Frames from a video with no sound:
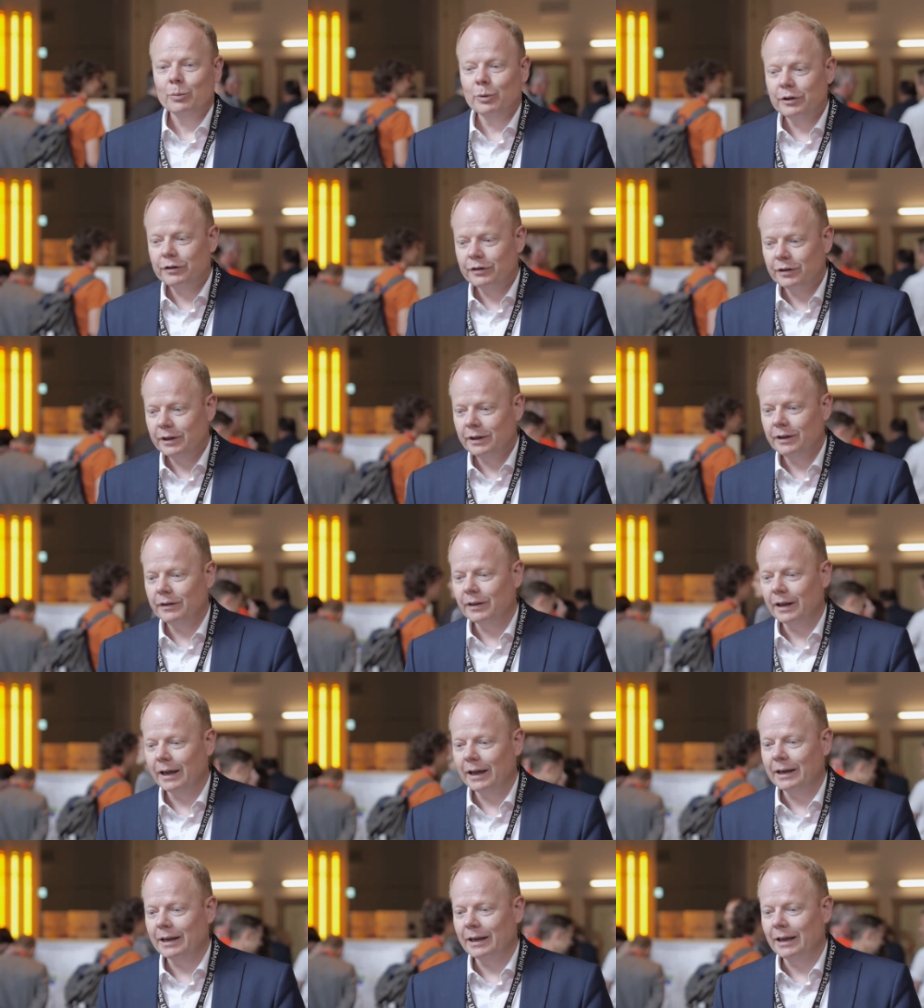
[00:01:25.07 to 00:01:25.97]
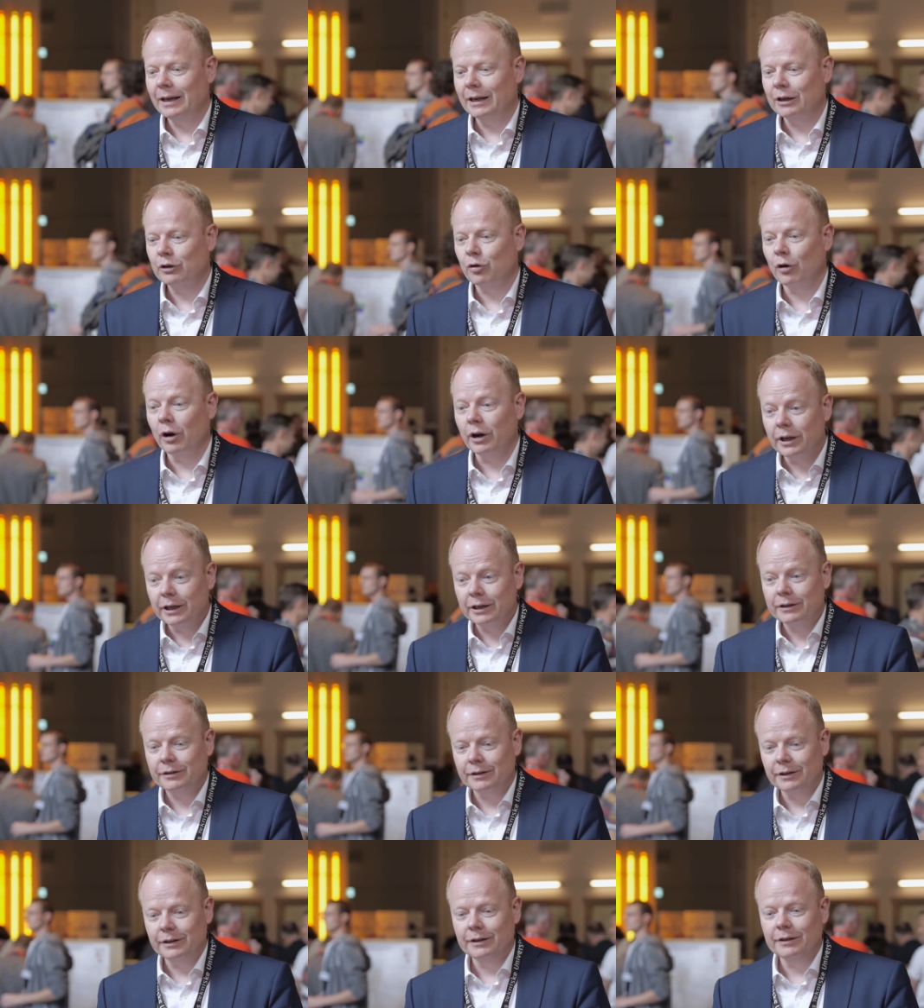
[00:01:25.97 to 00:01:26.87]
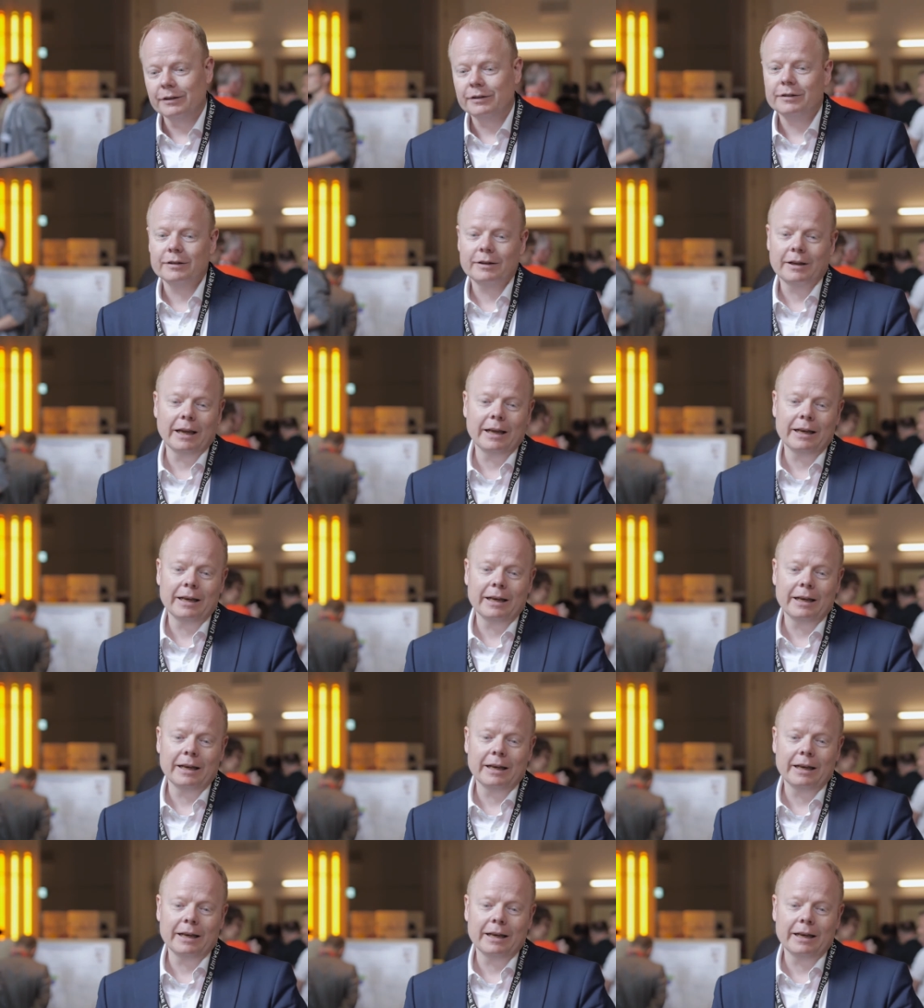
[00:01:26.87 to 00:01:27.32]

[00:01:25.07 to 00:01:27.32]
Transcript: We see that electronics is